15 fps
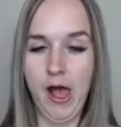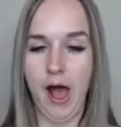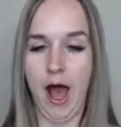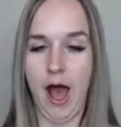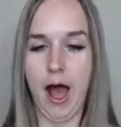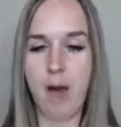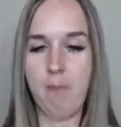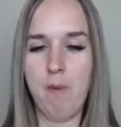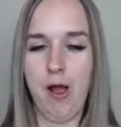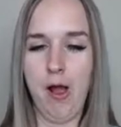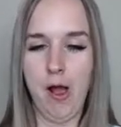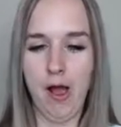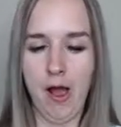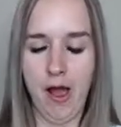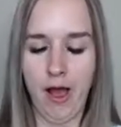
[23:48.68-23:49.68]

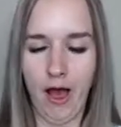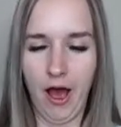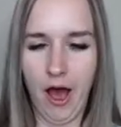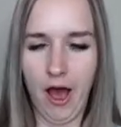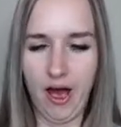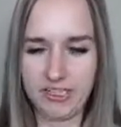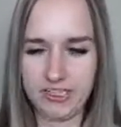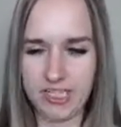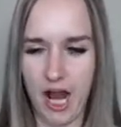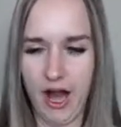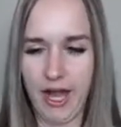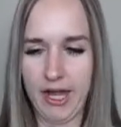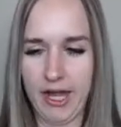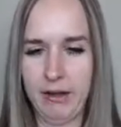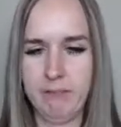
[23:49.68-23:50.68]

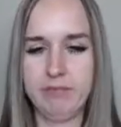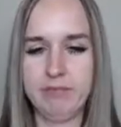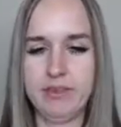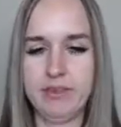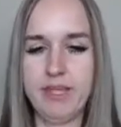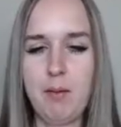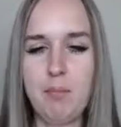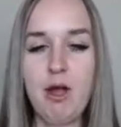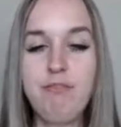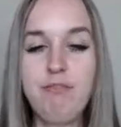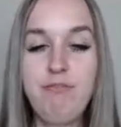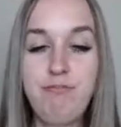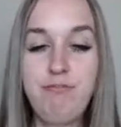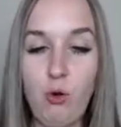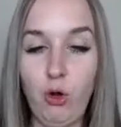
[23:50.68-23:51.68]
Sorry.
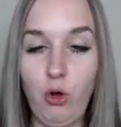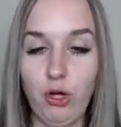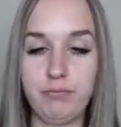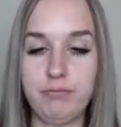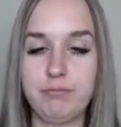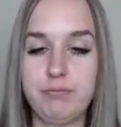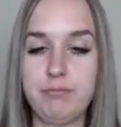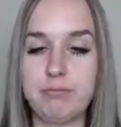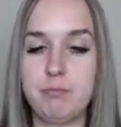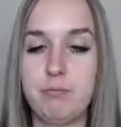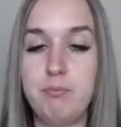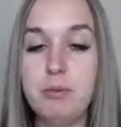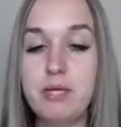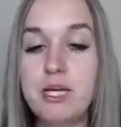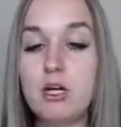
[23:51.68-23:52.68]
Number 4,
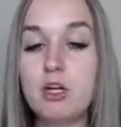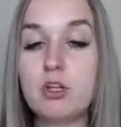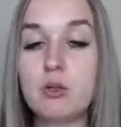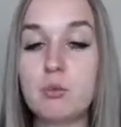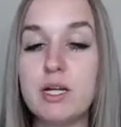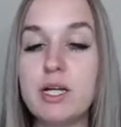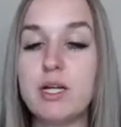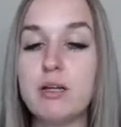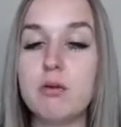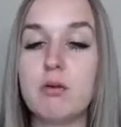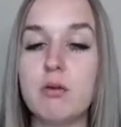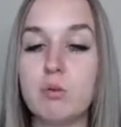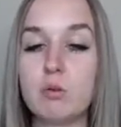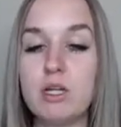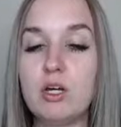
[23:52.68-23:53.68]
build
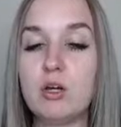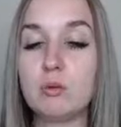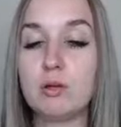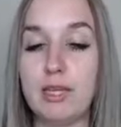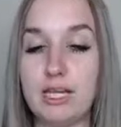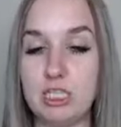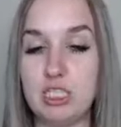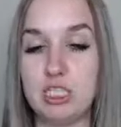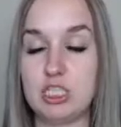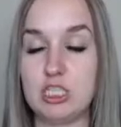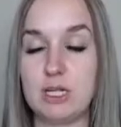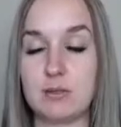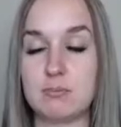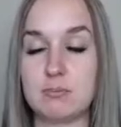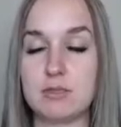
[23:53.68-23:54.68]
real
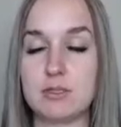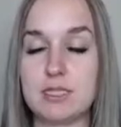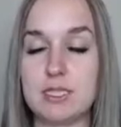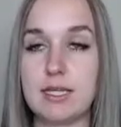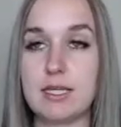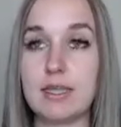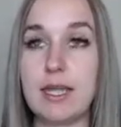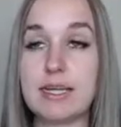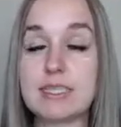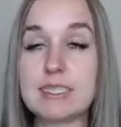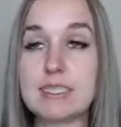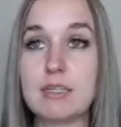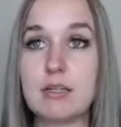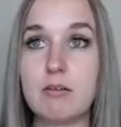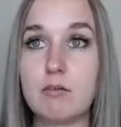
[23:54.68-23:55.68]
relationships. Like
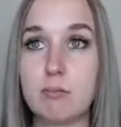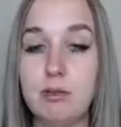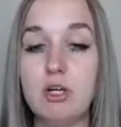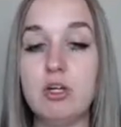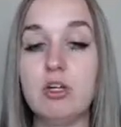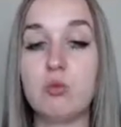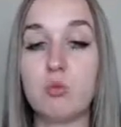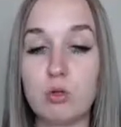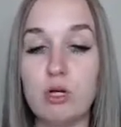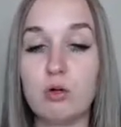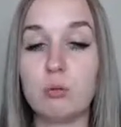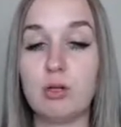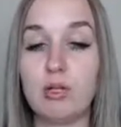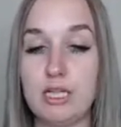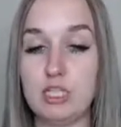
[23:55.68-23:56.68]
build
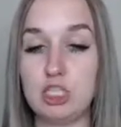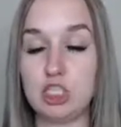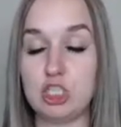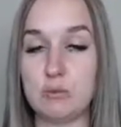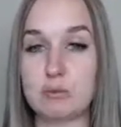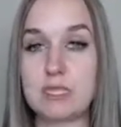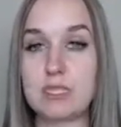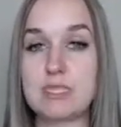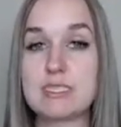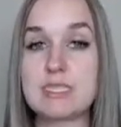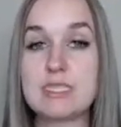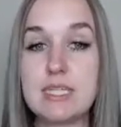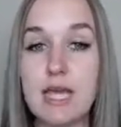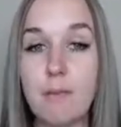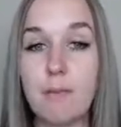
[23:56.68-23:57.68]
real relationships.
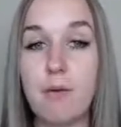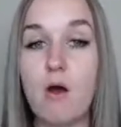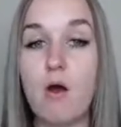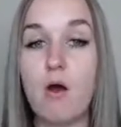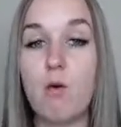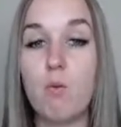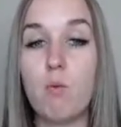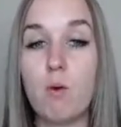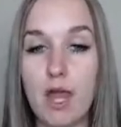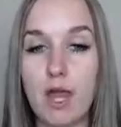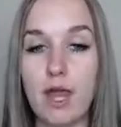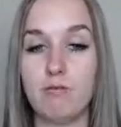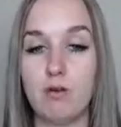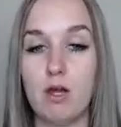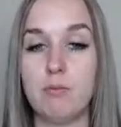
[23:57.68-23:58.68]
Step
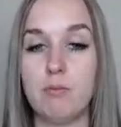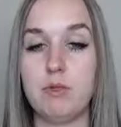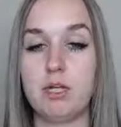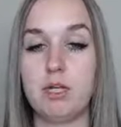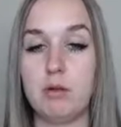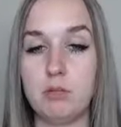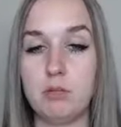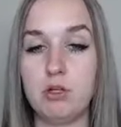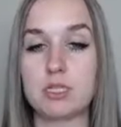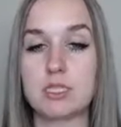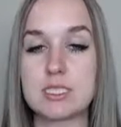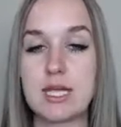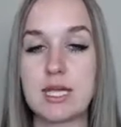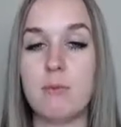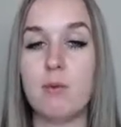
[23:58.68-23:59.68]
away from the computer.
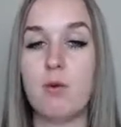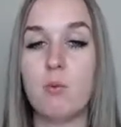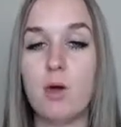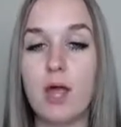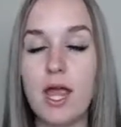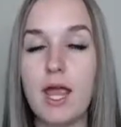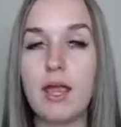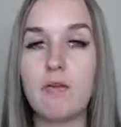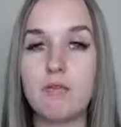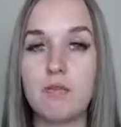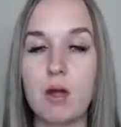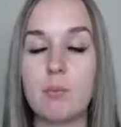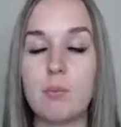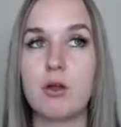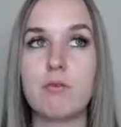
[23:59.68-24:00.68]
Step away
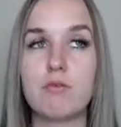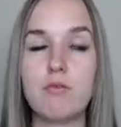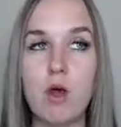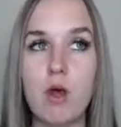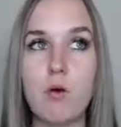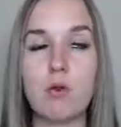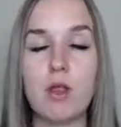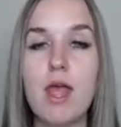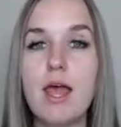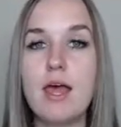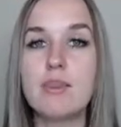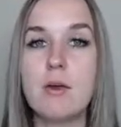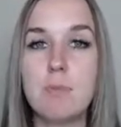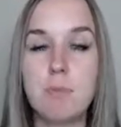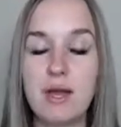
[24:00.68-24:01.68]
from your phone.
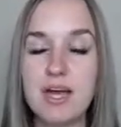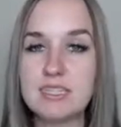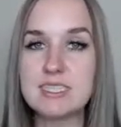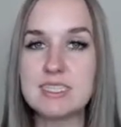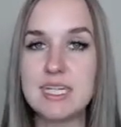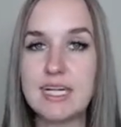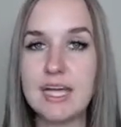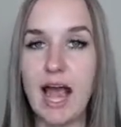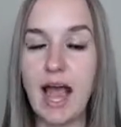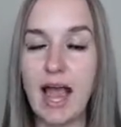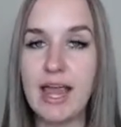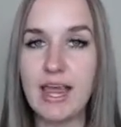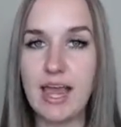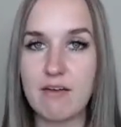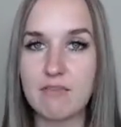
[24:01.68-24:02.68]
The best thing
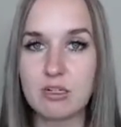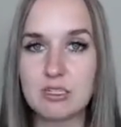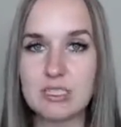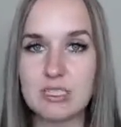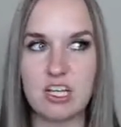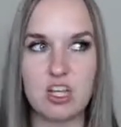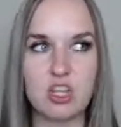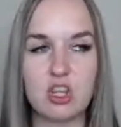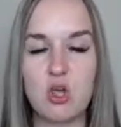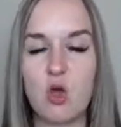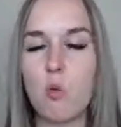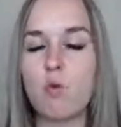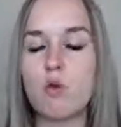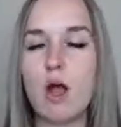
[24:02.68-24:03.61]
I ever did, the